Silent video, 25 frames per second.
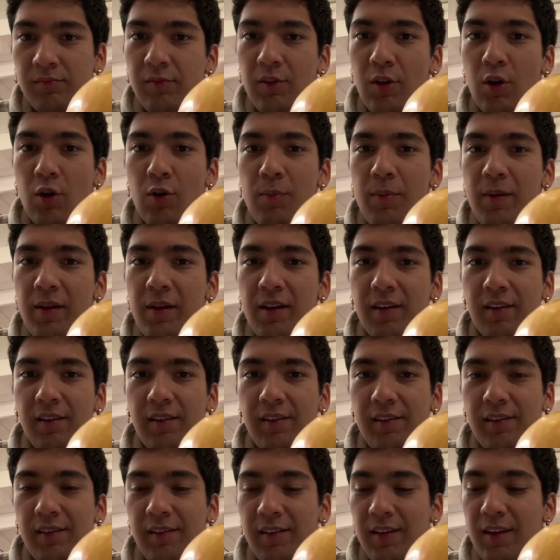No,
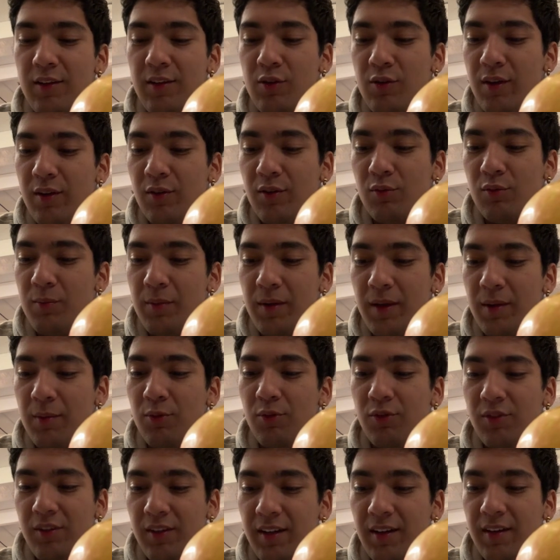because then you guys won't be
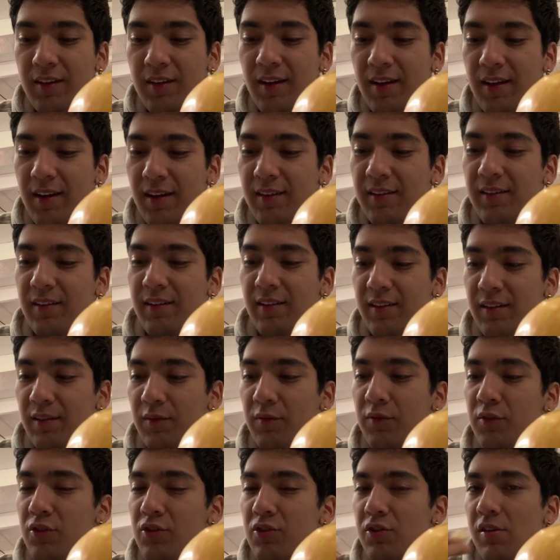able to see it, I guess, in
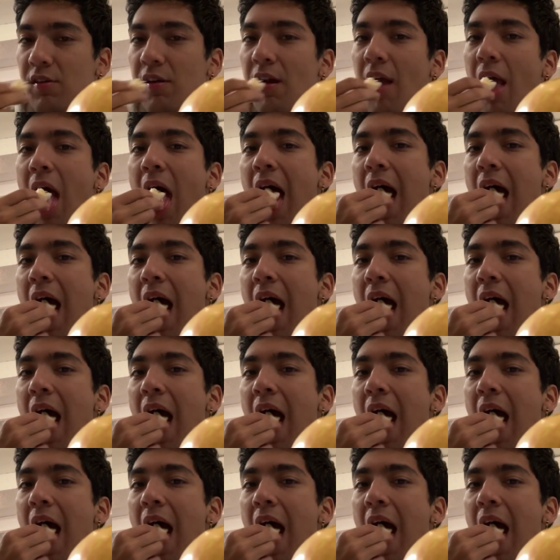the future.